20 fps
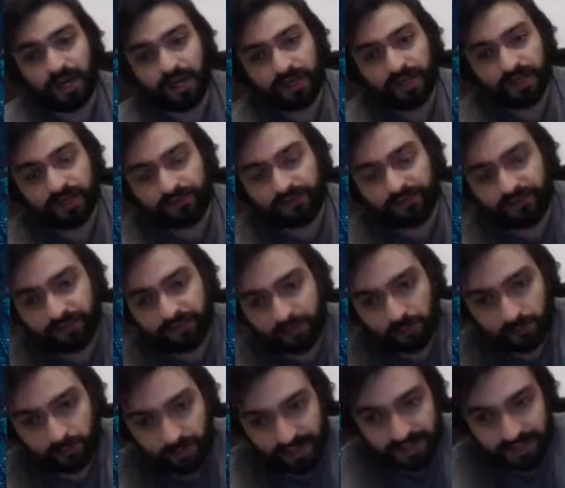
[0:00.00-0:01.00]
if
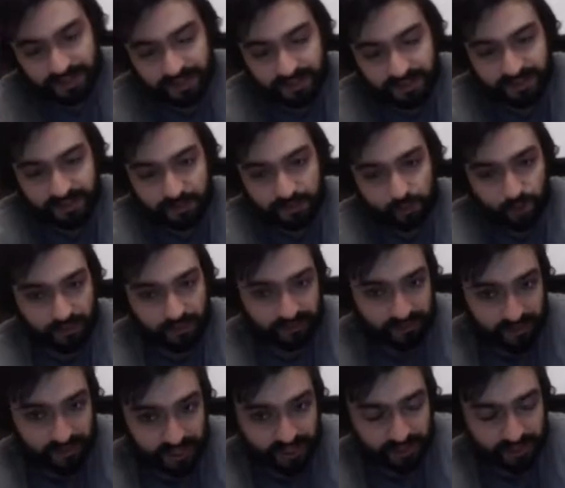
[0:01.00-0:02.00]
my system will
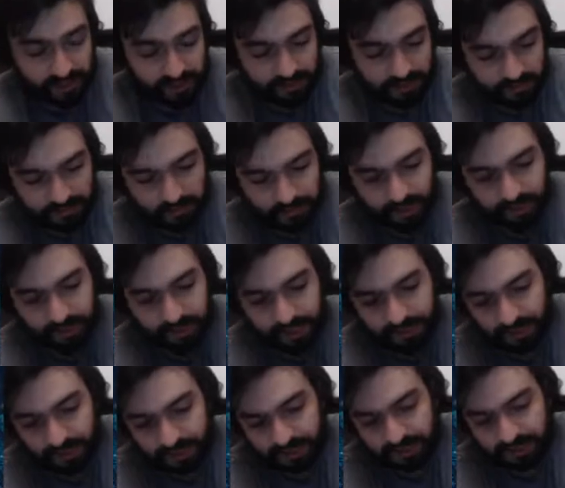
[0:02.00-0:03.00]
fail, my
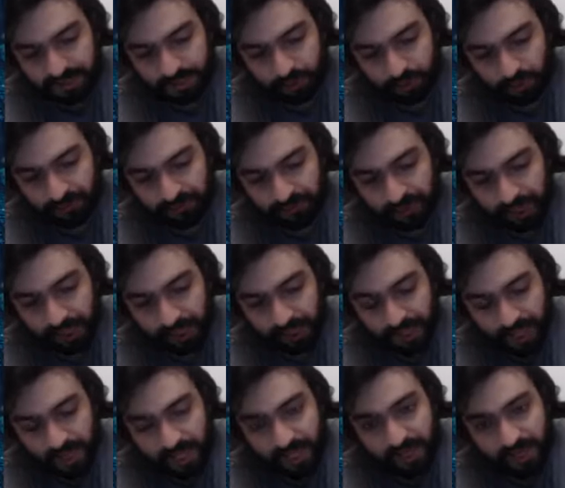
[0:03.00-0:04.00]
grading system will fail
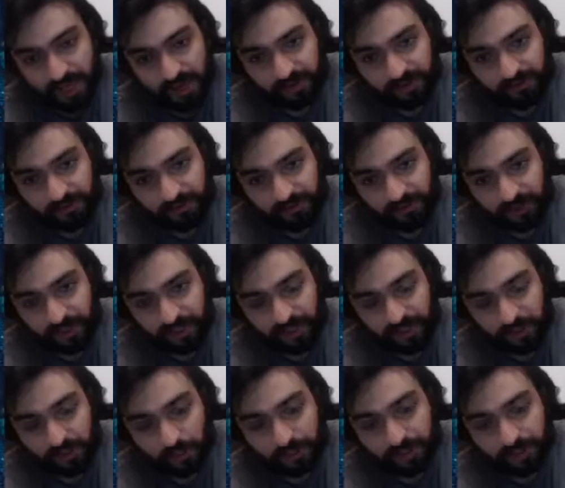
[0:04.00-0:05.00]
if
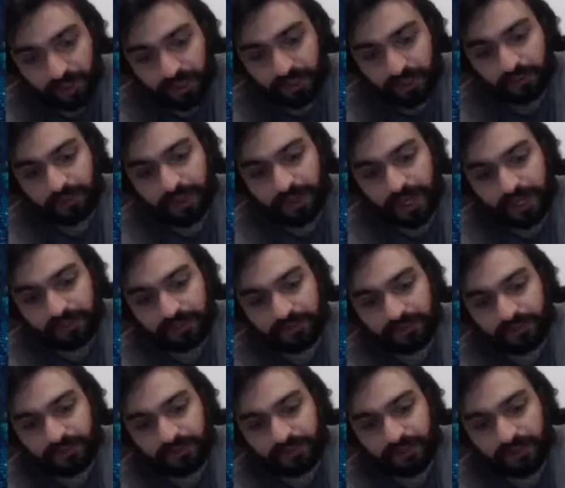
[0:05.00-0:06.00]
you think that,
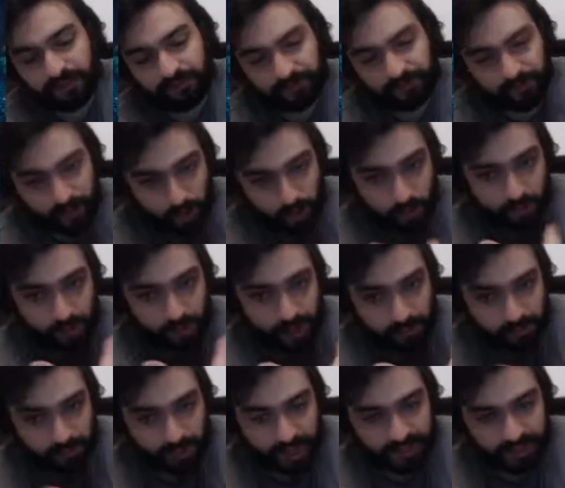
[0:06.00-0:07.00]
if or
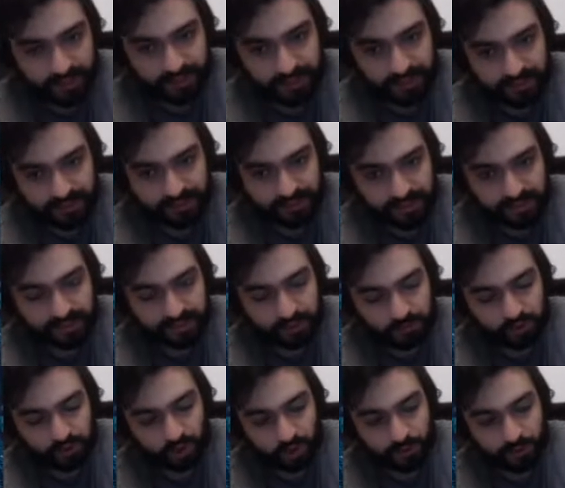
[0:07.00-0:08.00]
my grading
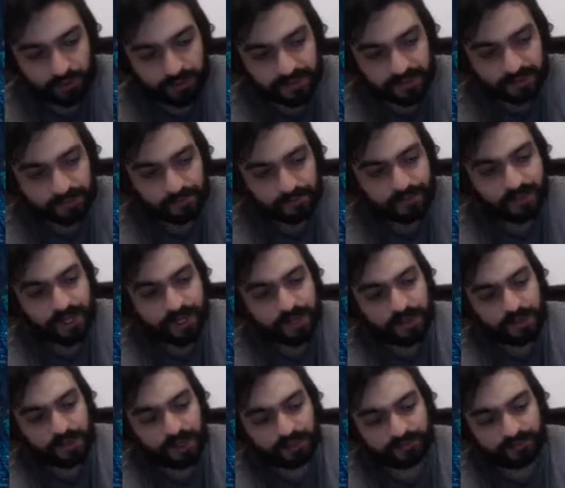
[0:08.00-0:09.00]
system shows
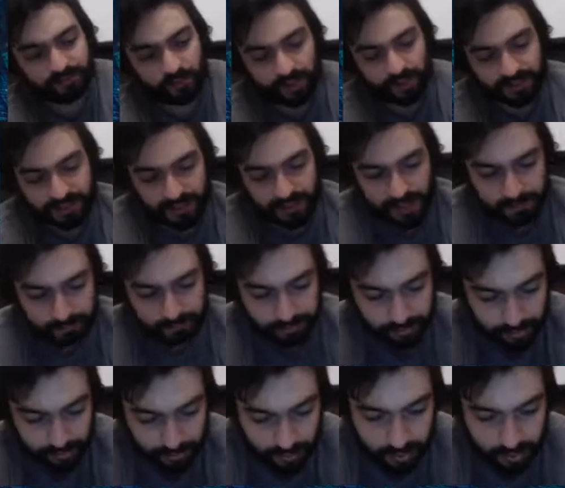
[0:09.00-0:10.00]
that, for
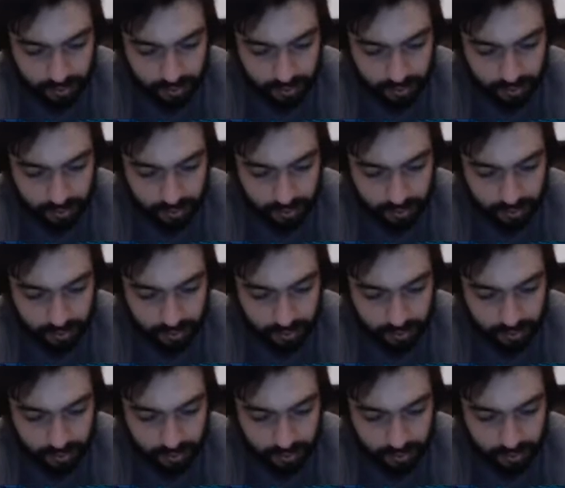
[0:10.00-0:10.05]
example,